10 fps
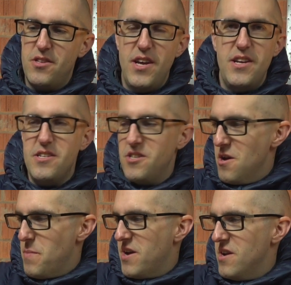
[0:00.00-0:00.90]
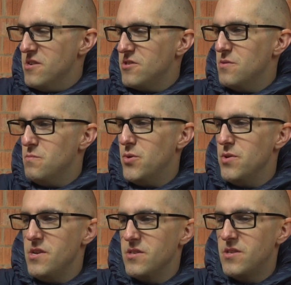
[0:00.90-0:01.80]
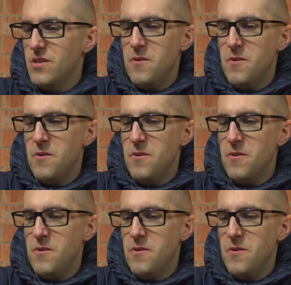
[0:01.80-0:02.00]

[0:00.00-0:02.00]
so they need to go back in at some point.